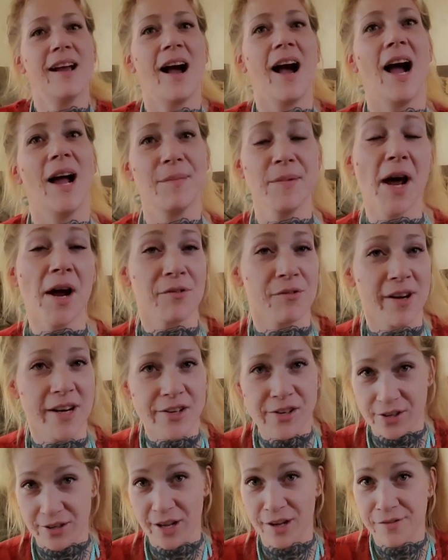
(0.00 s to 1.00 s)
I'm not
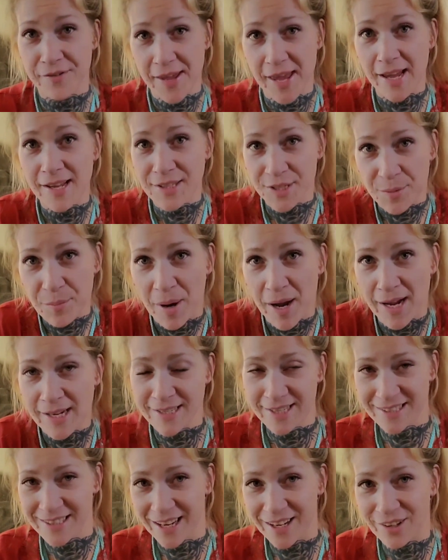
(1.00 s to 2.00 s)
rich enough yet to buy
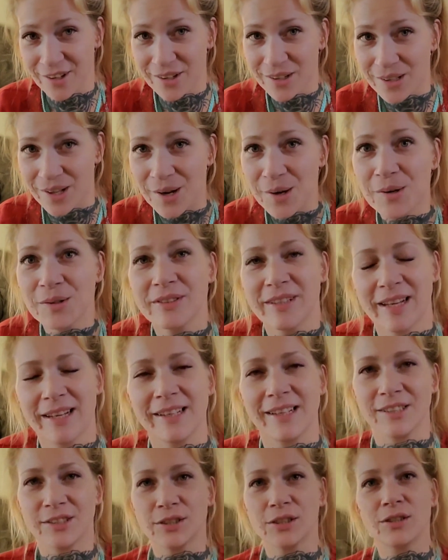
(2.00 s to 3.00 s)
designer clothes, and
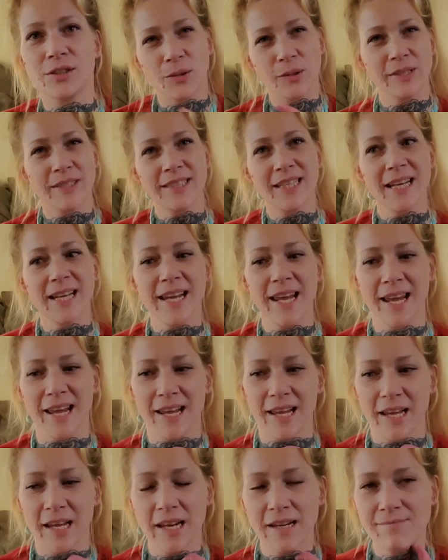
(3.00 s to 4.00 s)
as soon as I
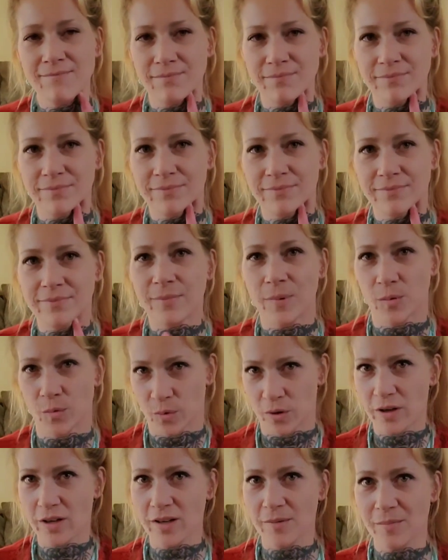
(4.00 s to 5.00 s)
can,
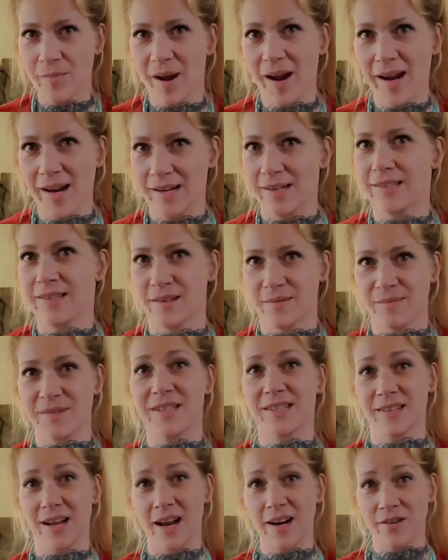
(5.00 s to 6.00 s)
we're gonna buy some
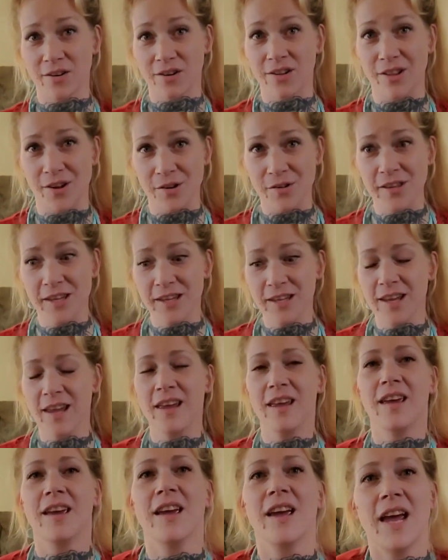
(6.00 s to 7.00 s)
designer clothing,
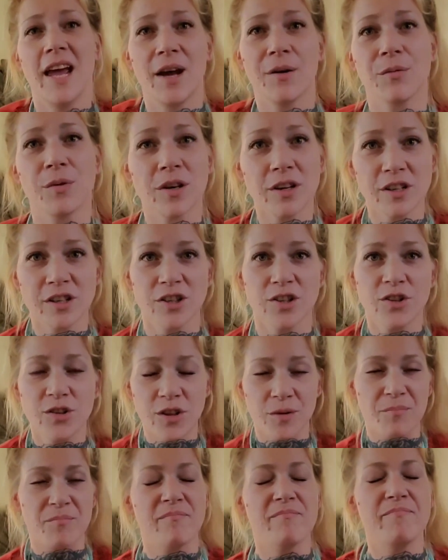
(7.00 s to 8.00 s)
and we're gonna do
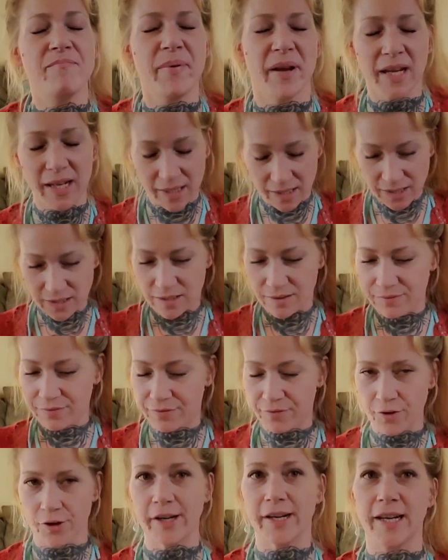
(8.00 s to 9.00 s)
the biggest
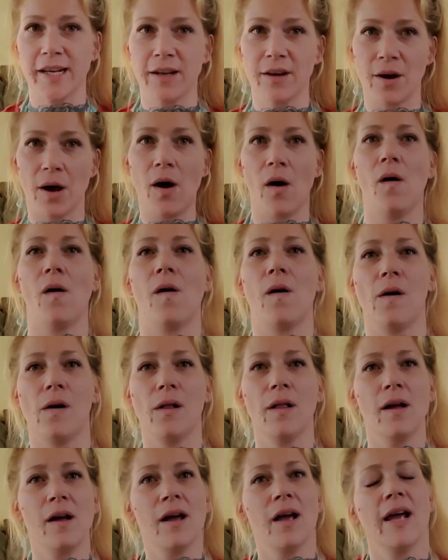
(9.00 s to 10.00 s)
freaking
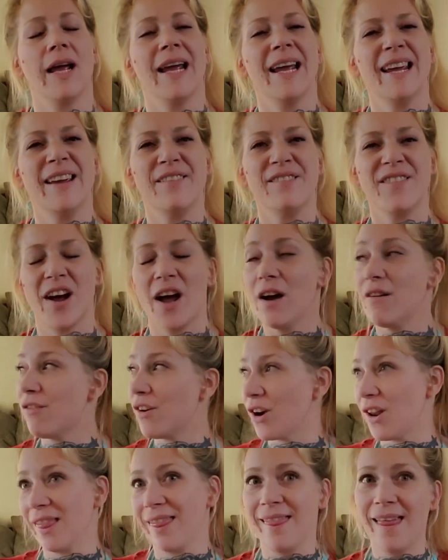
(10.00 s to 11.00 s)
haul of
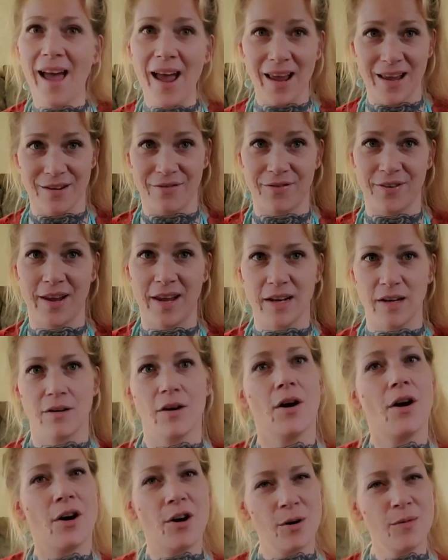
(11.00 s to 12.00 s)
our life, and
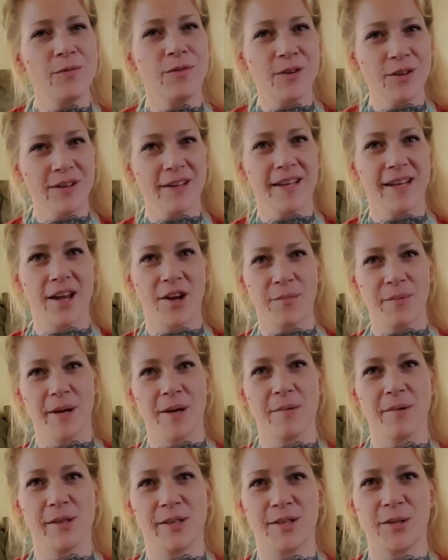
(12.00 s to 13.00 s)
hopefully I'll be
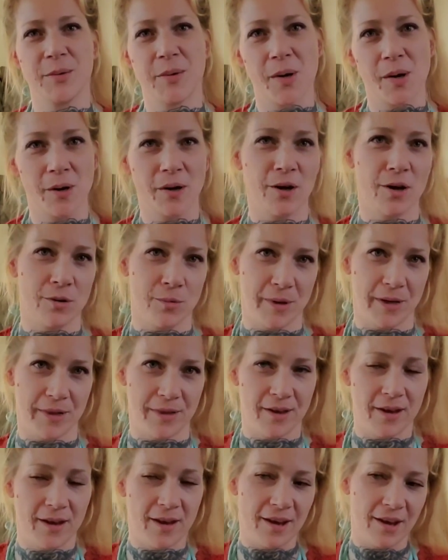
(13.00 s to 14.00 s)
able to do a haul with
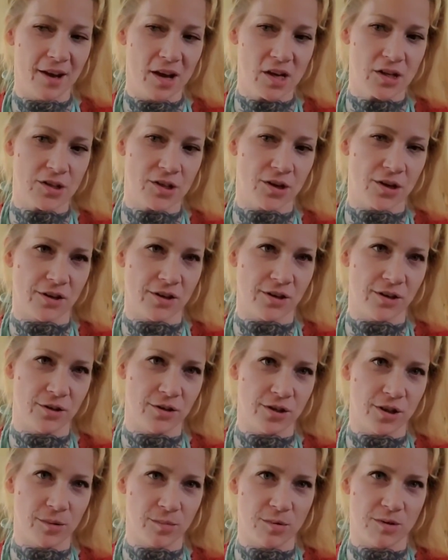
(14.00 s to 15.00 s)
a certain
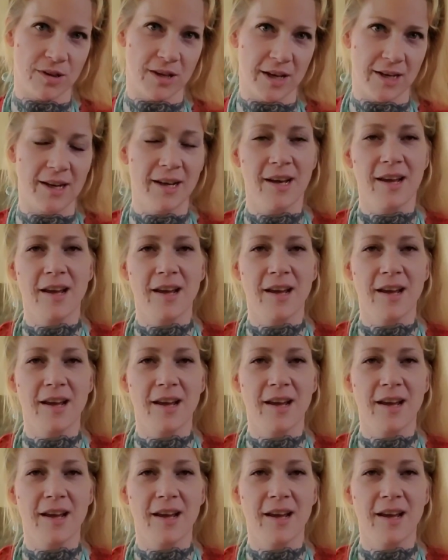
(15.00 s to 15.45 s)
YouTuber that